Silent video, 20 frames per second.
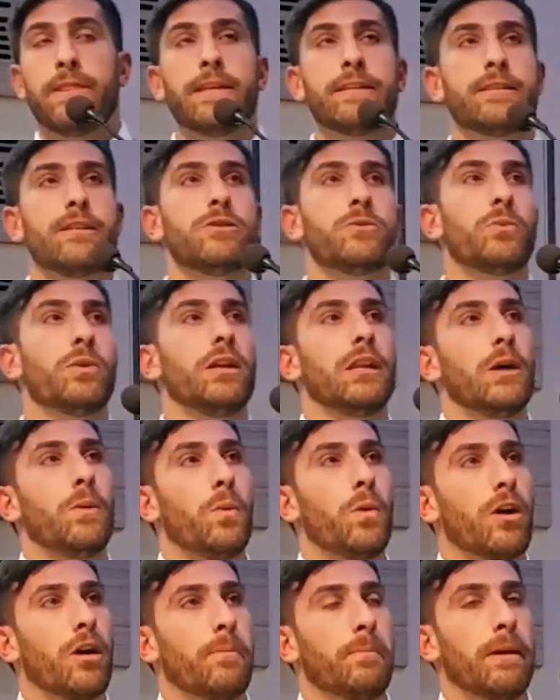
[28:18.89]
and this is
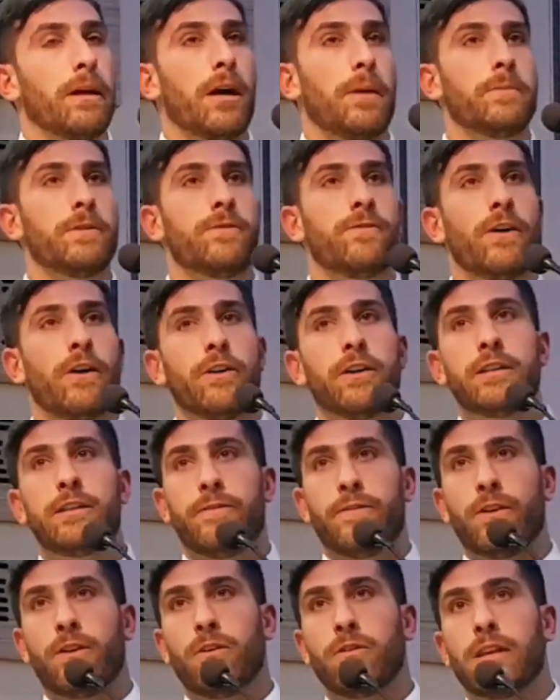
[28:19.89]
really where it becomes very
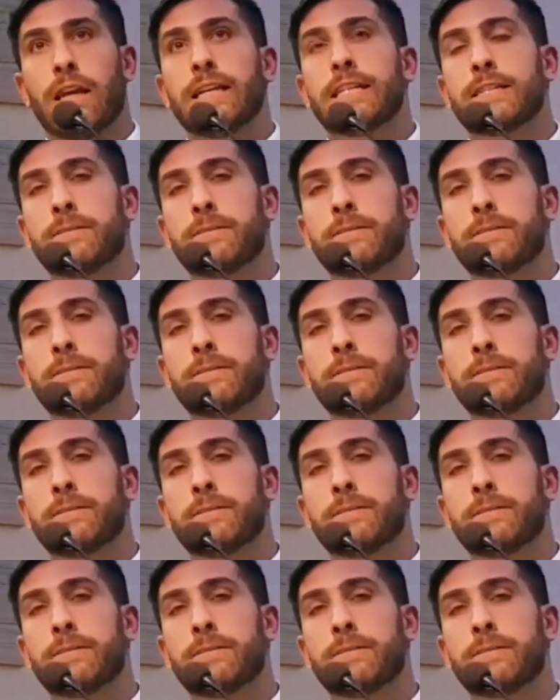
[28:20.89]
difficult,